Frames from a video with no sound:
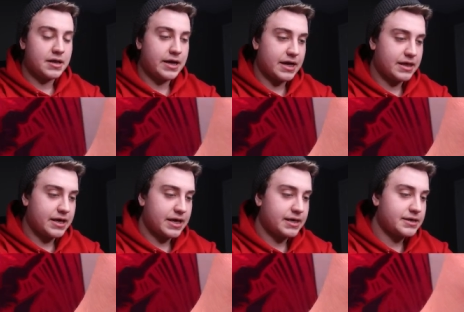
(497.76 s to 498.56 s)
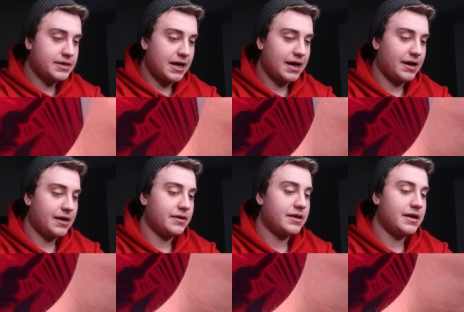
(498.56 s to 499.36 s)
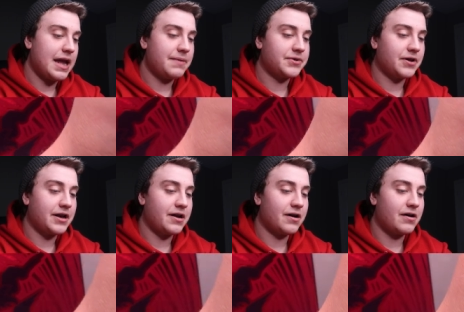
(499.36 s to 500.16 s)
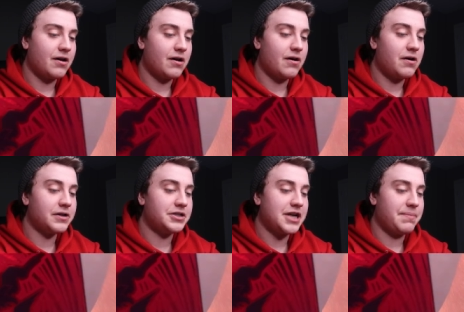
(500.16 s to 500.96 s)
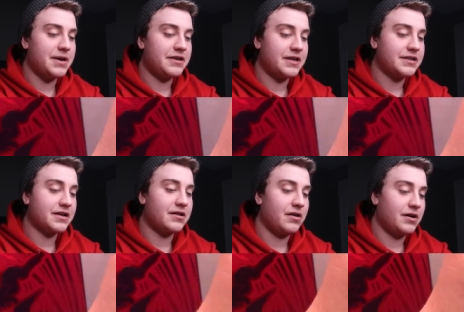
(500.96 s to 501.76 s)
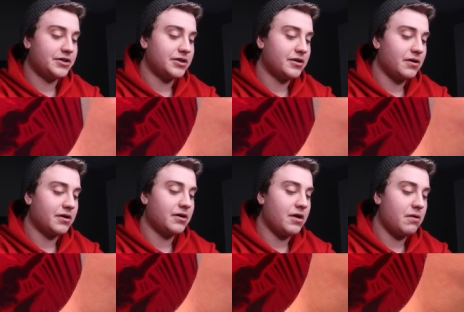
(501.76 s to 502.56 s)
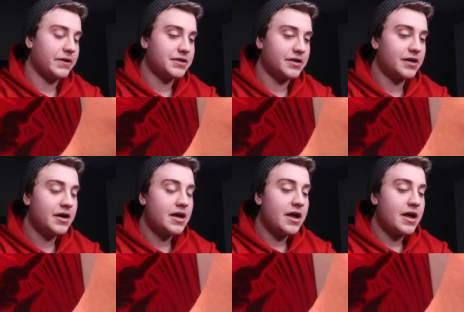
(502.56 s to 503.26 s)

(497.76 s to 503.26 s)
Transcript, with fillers: like this, and the names on here are all in Japanese. That is a Clauncher or Clawitzer.